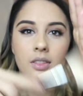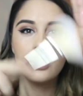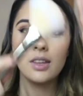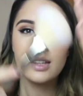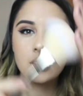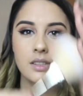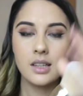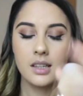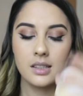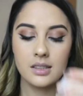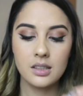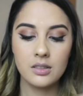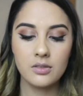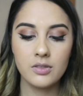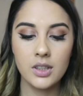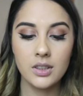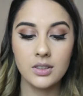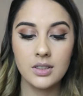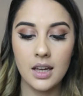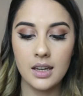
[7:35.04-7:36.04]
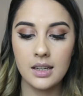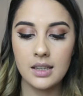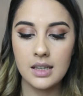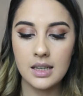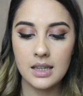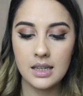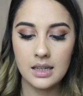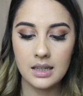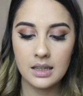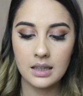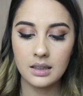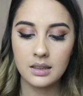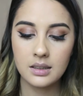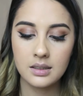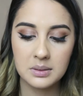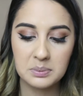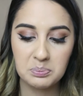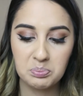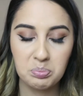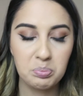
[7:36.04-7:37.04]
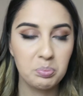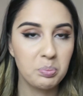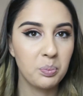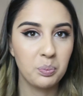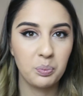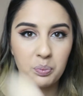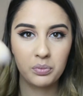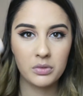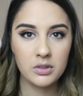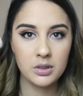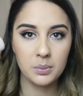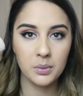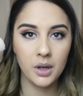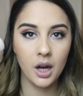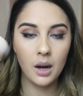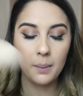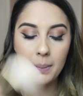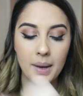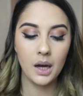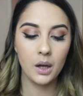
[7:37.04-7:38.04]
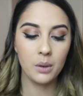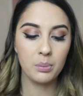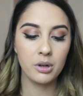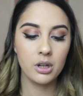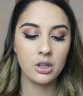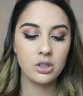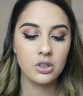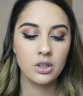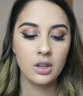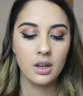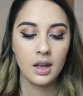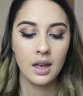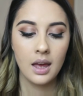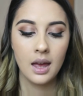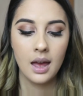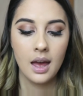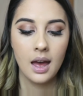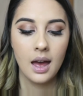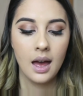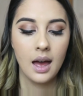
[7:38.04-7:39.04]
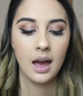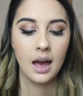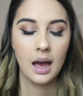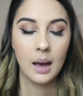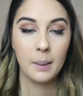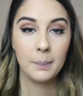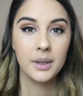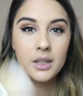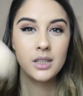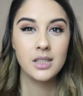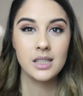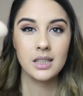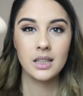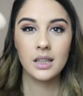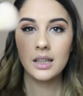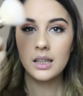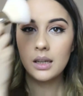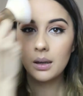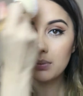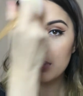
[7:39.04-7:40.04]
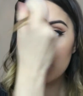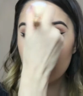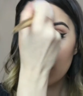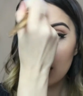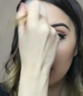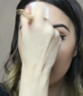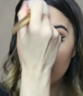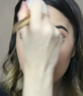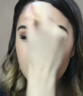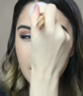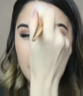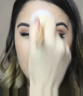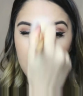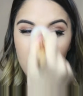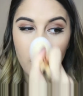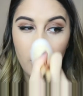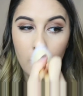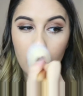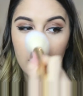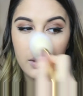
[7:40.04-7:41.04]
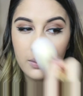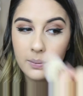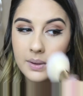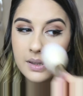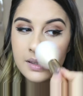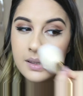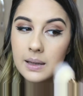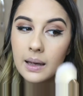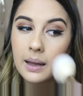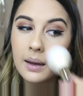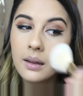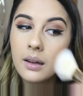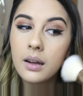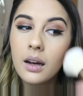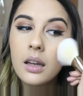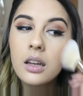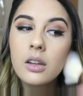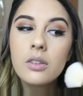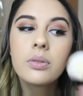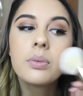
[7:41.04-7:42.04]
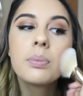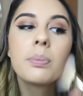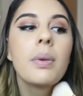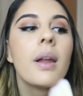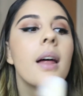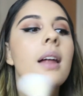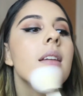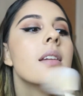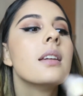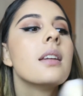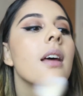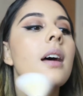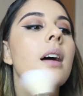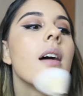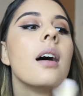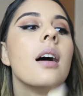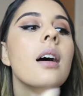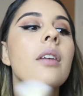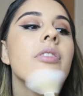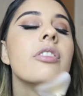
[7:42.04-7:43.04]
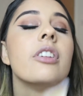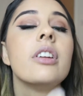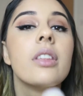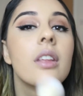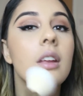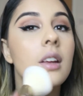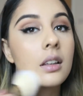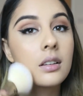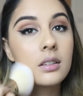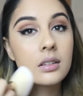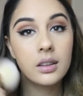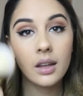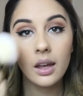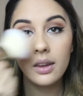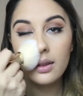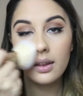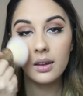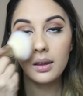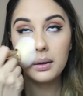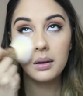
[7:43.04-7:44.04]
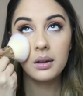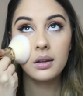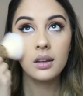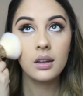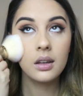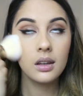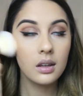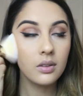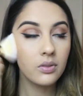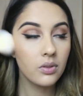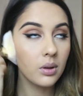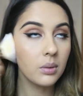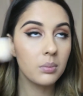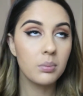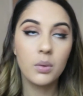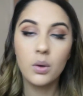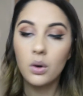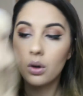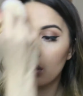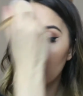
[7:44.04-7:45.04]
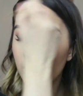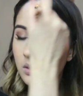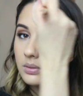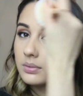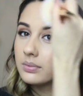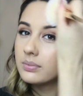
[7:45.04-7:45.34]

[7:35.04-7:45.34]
This is the Real Techniques, some kind of powder brush and because it's clean, I'm just going to dab it all over my skin and kind of blend everything together even more.